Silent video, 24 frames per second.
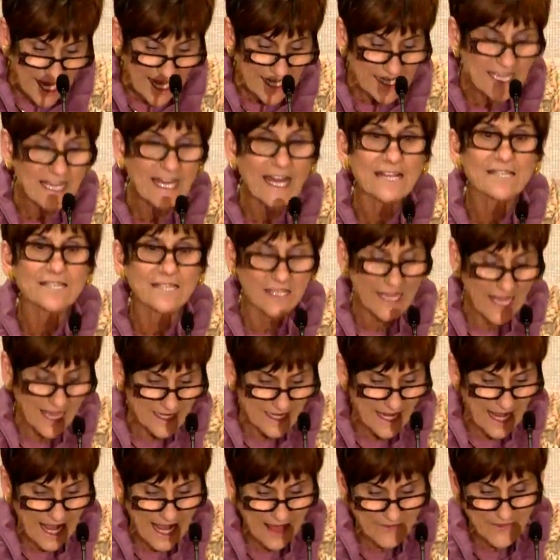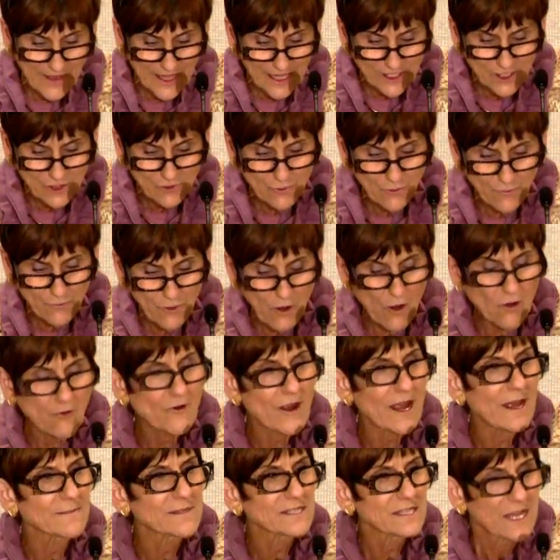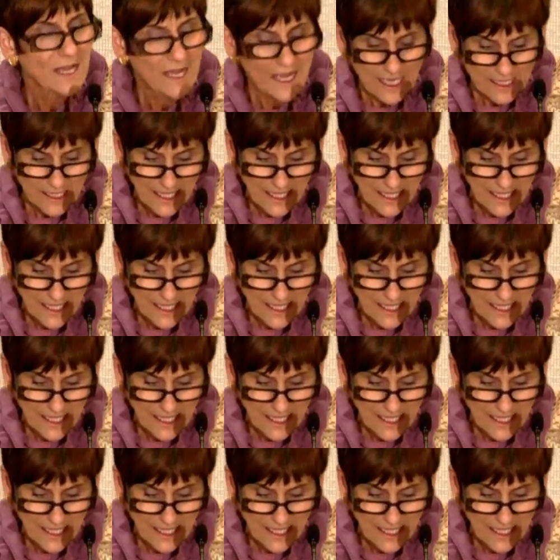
Lady has led on this through programs